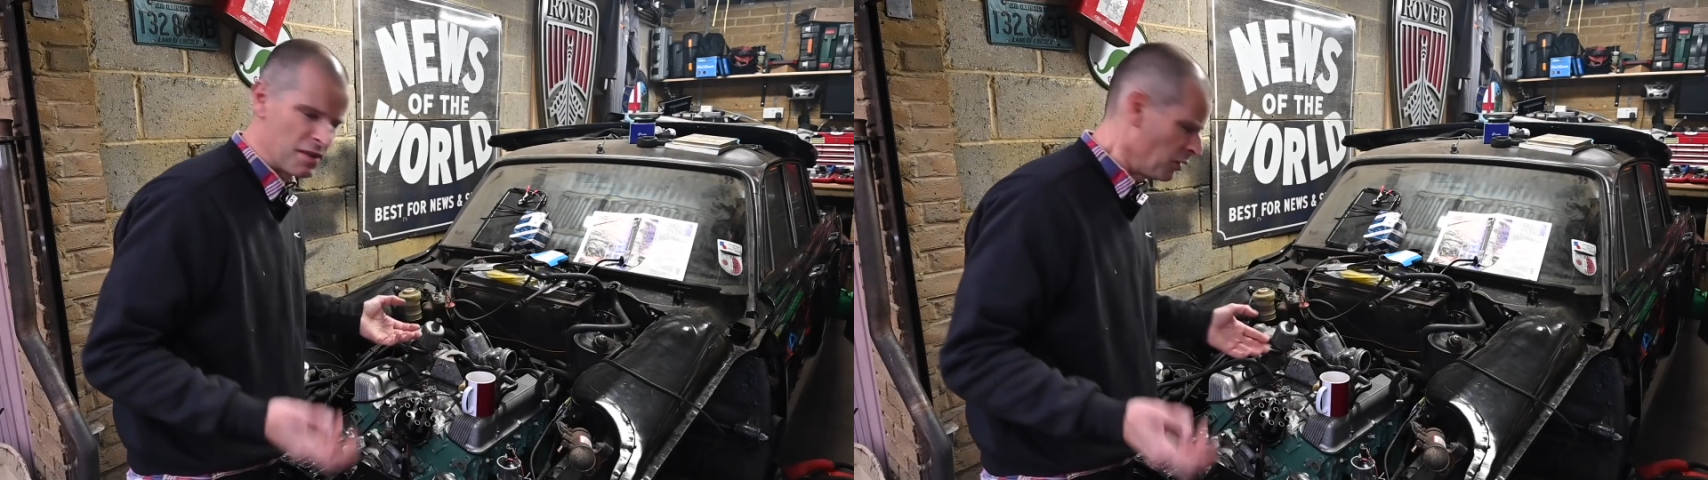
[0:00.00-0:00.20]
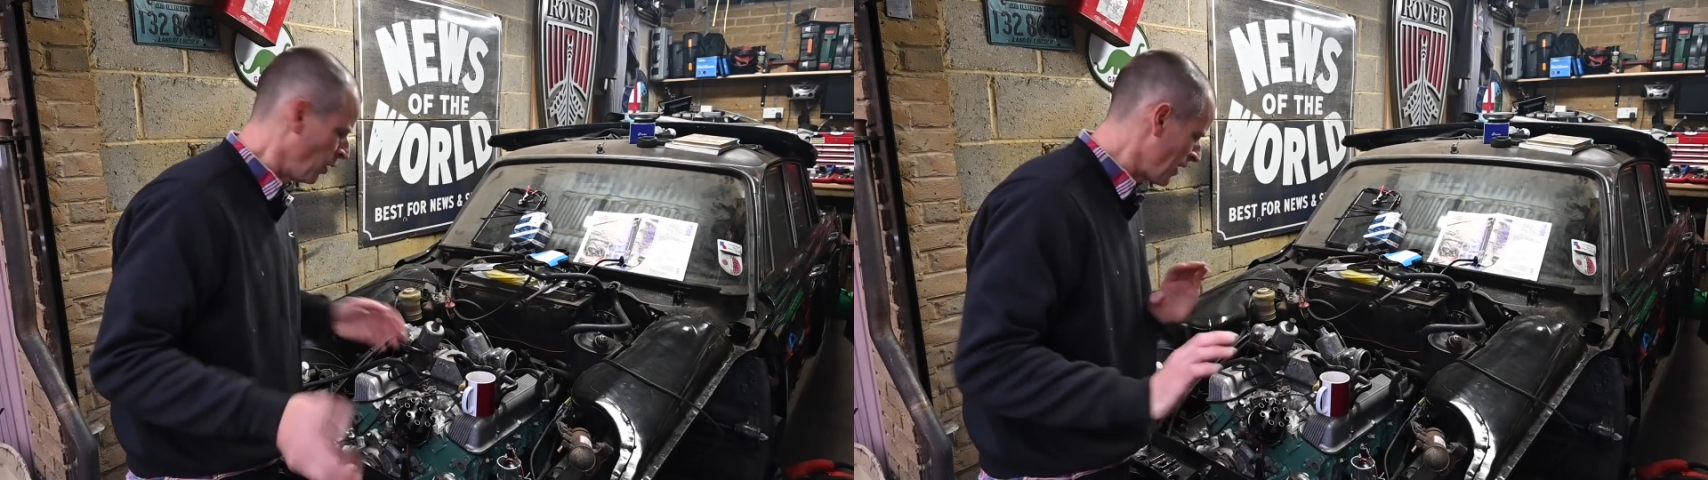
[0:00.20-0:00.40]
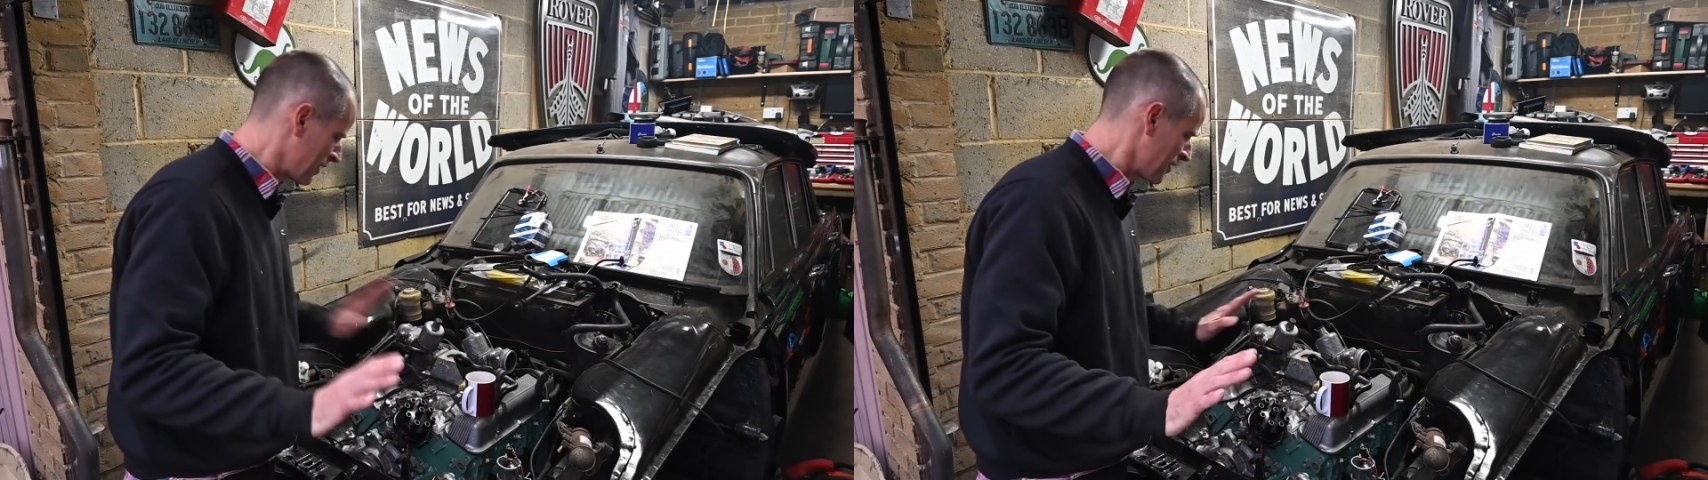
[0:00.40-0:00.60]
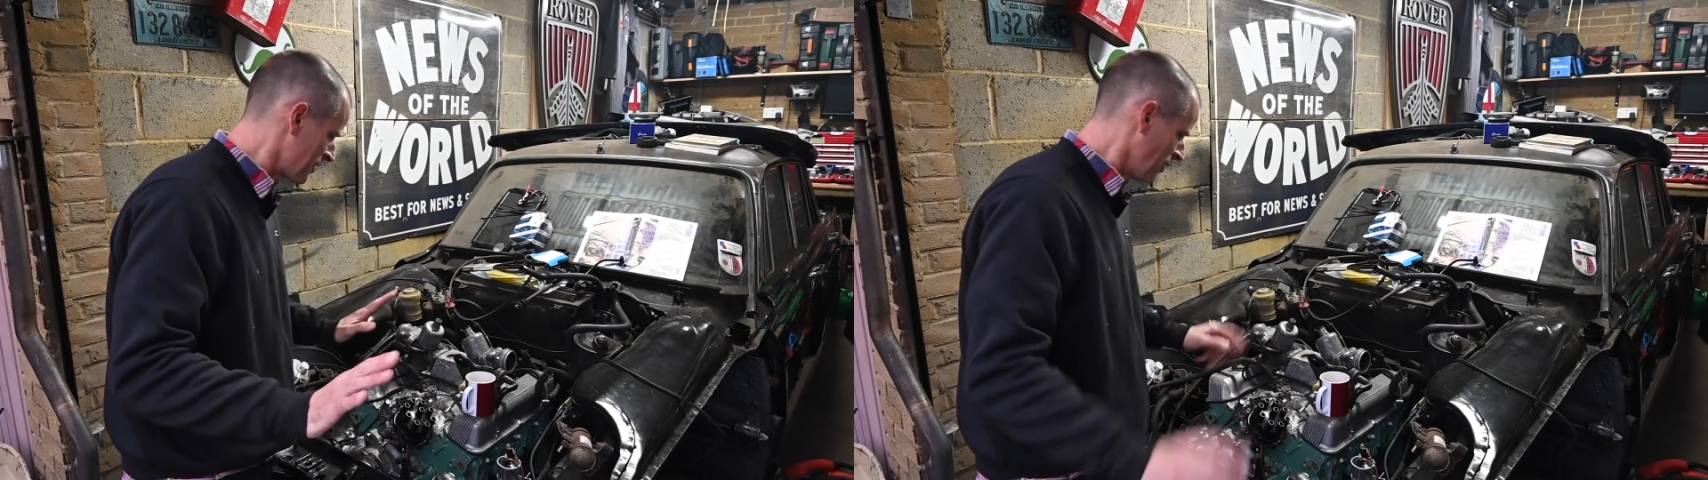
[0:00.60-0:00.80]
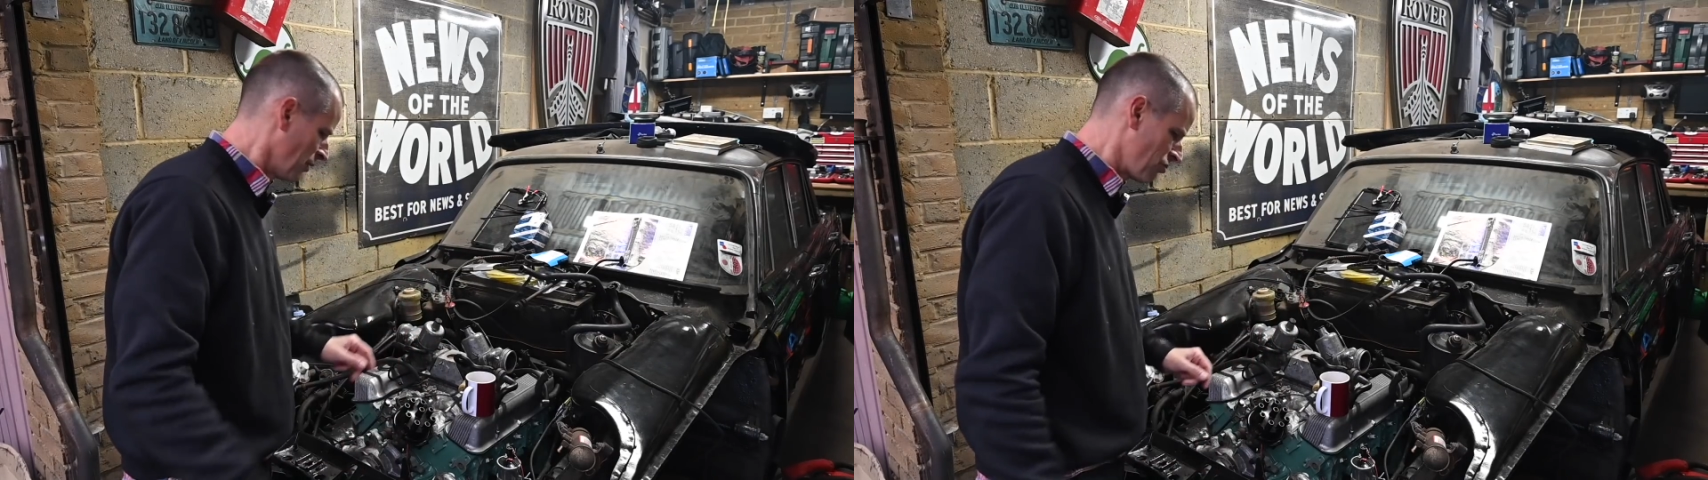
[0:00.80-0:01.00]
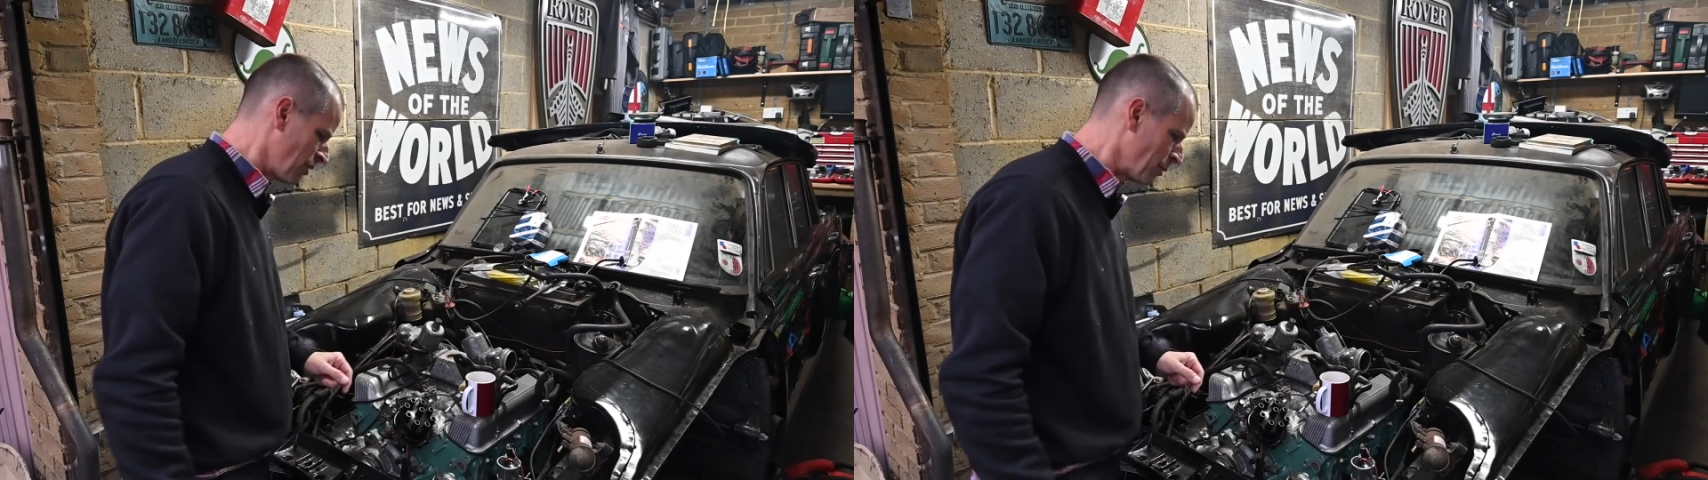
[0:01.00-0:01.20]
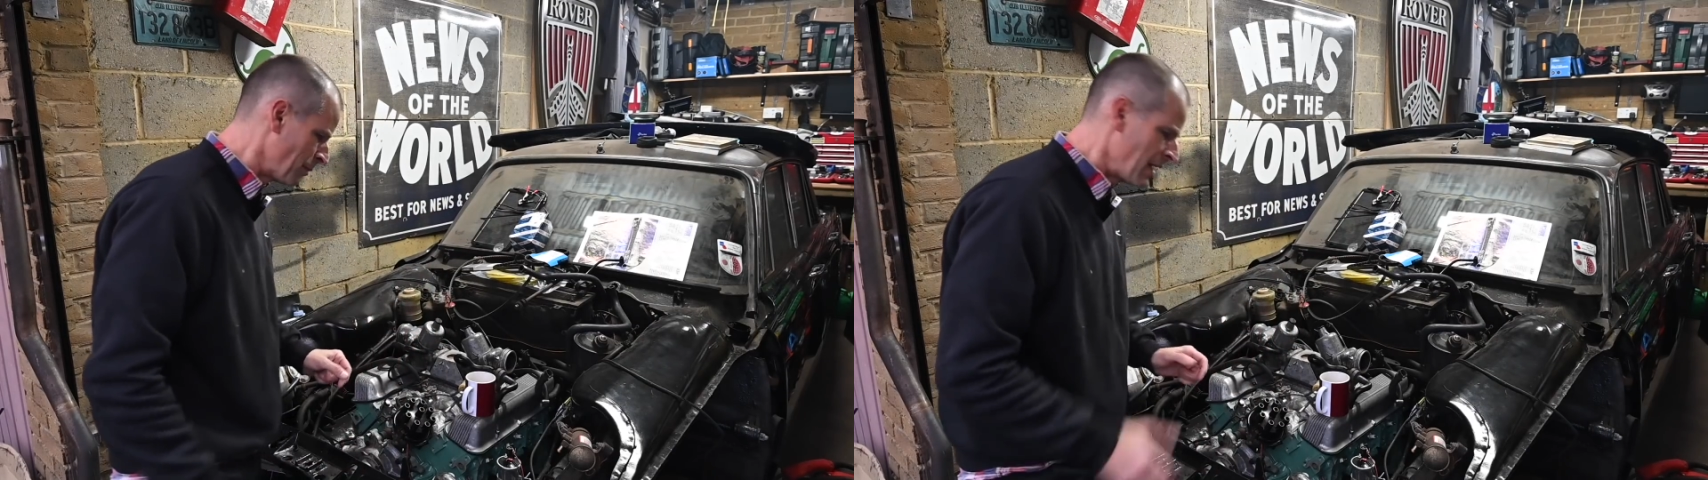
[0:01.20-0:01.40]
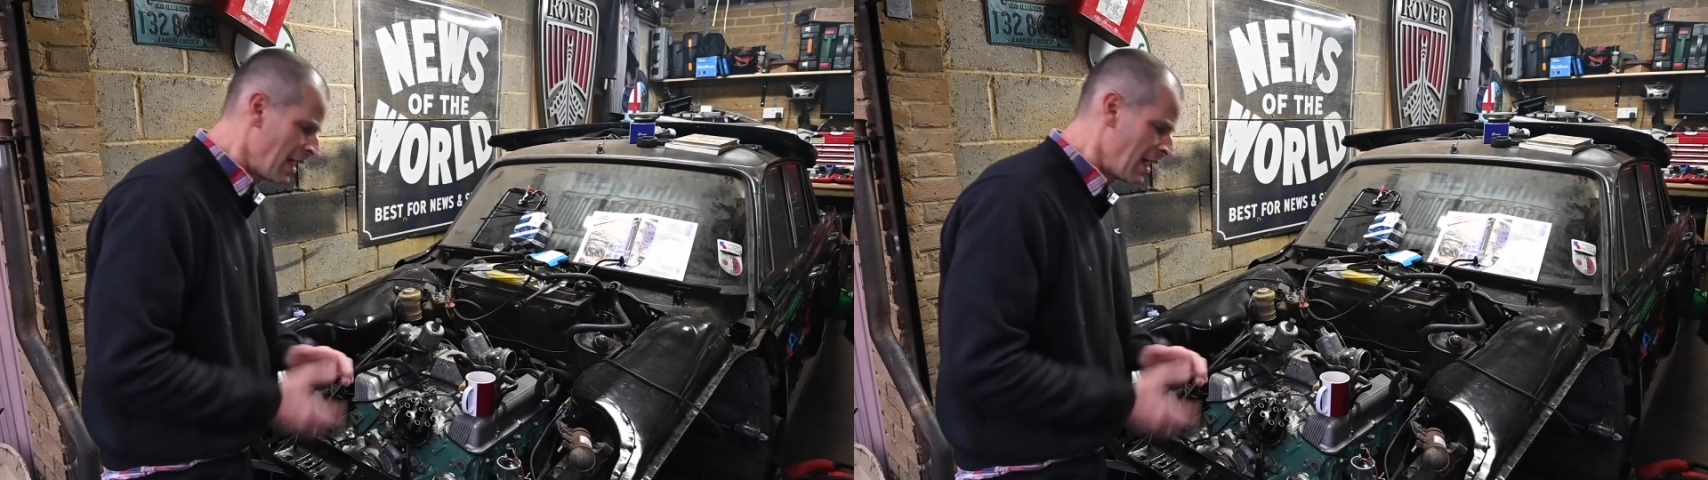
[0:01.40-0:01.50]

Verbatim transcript: a lot. That's just a lot of trouble.